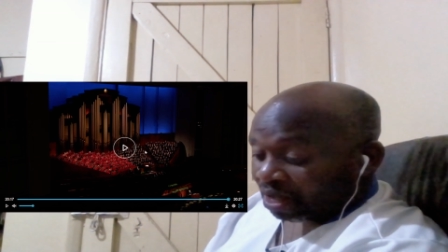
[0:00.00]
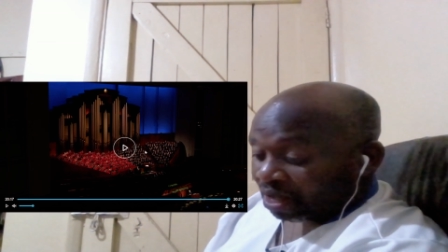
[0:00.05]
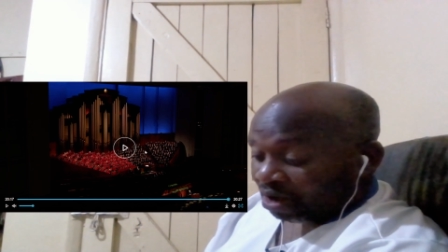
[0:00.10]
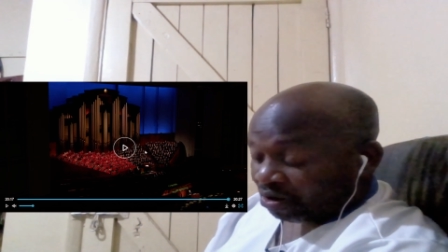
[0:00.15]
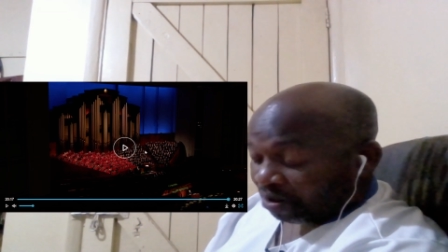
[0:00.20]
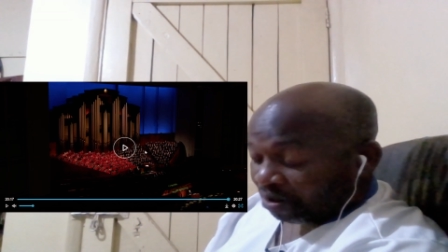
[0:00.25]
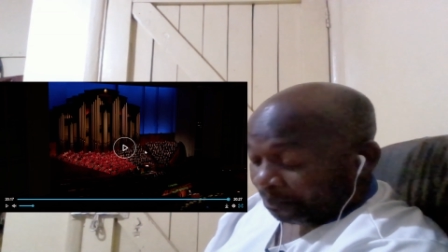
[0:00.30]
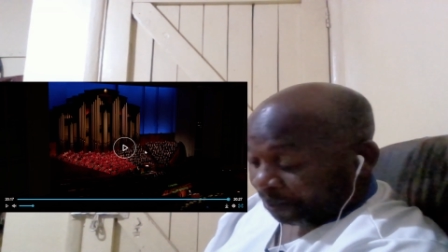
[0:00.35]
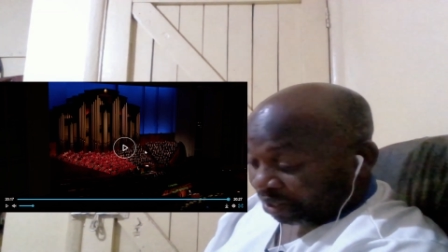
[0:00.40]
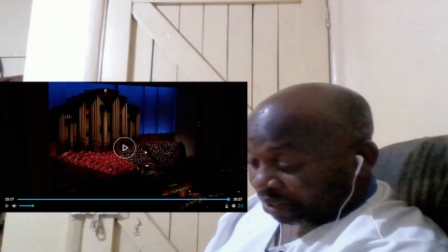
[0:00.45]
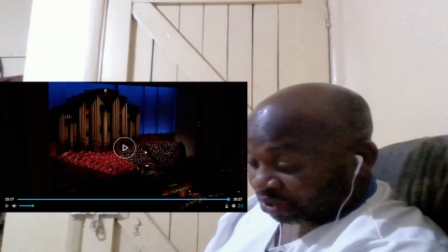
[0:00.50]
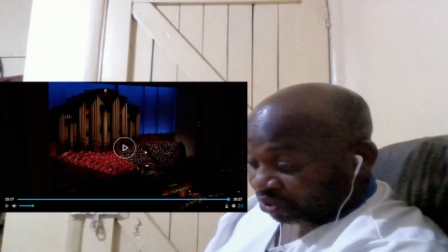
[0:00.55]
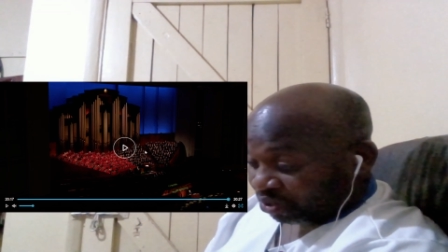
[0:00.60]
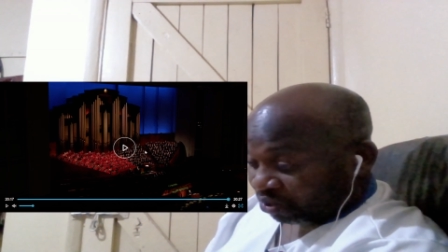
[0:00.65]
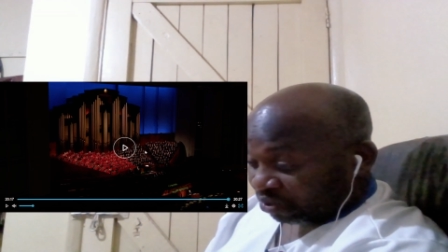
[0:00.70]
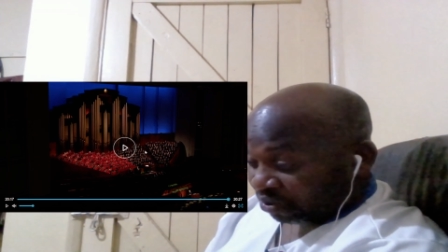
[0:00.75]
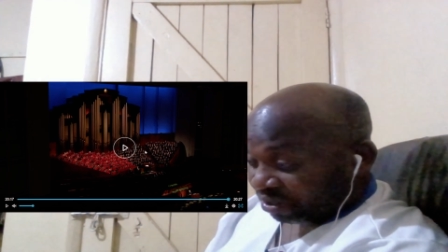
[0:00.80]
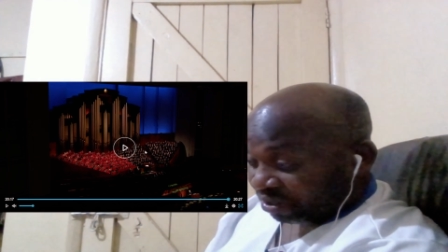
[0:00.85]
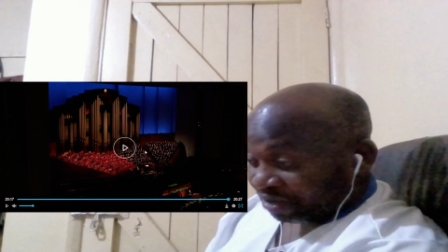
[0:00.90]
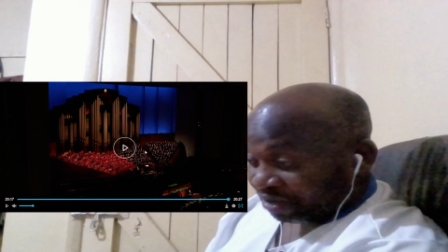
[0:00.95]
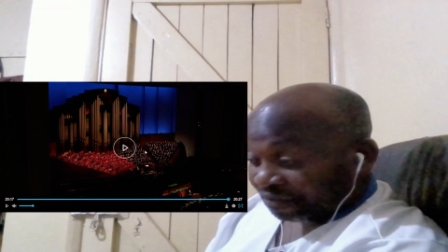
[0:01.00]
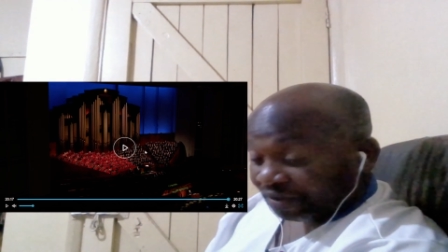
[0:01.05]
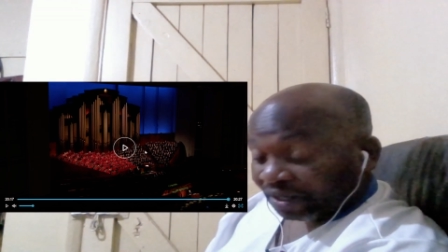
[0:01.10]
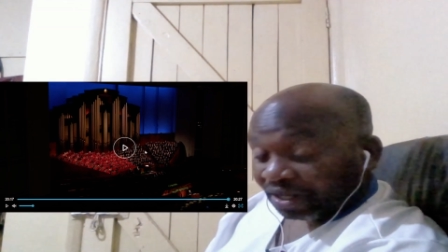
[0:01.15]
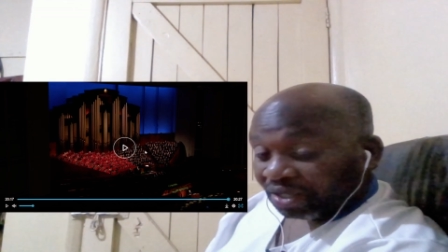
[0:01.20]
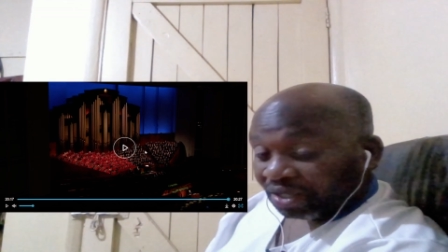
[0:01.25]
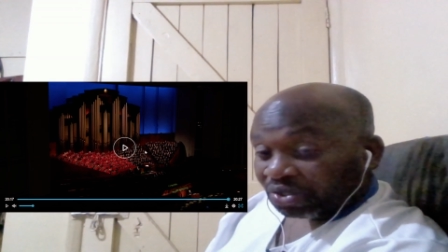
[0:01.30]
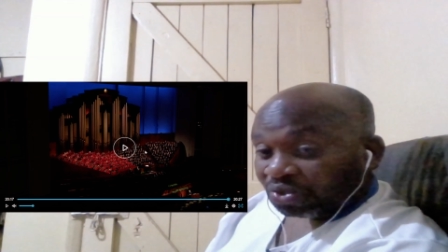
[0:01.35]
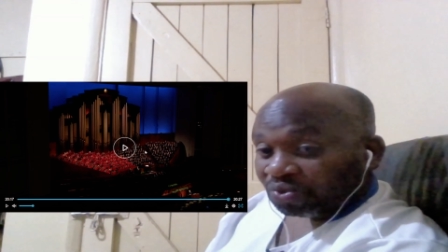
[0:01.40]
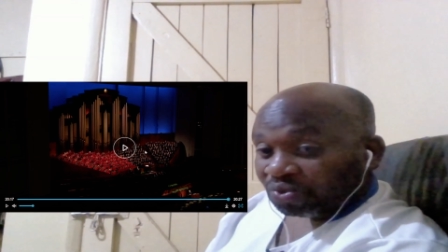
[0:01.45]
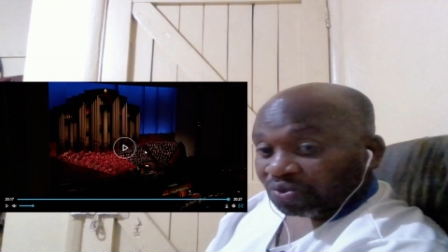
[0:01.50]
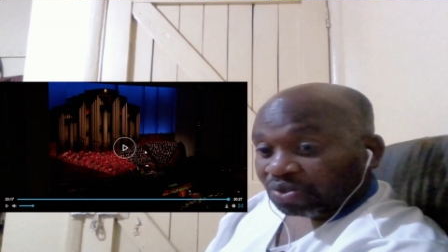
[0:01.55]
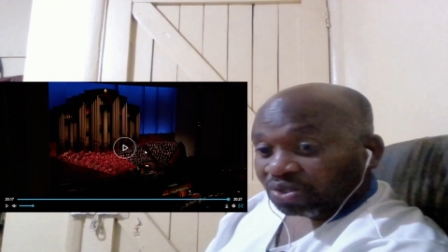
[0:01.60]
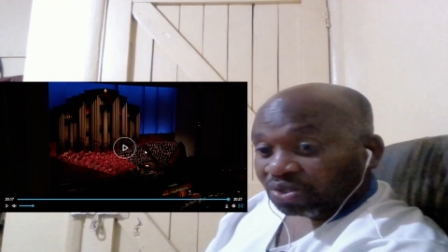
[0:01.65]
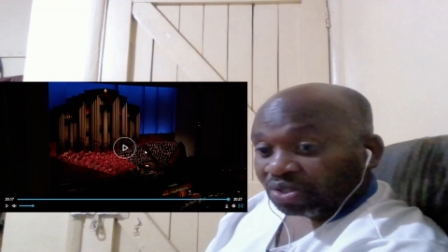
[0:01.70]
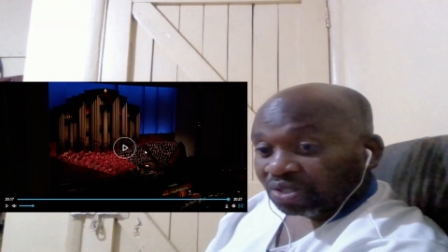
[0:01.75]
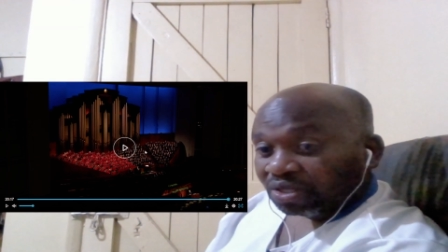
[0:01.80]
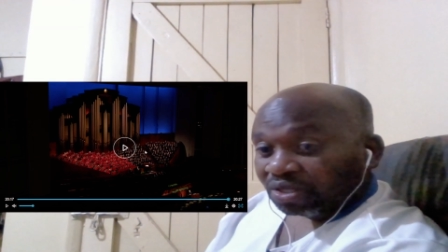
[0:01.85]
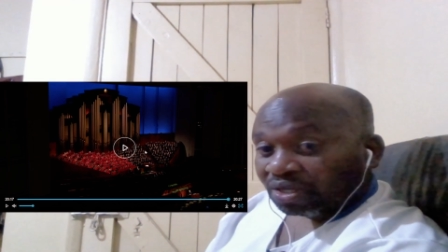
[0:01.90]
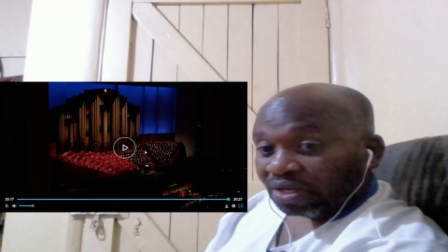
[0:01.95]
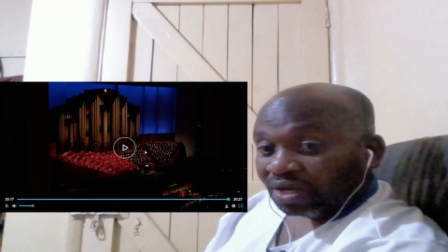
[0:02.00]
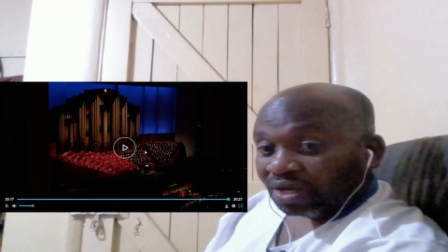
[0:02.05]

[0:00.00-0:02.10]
our personal revelations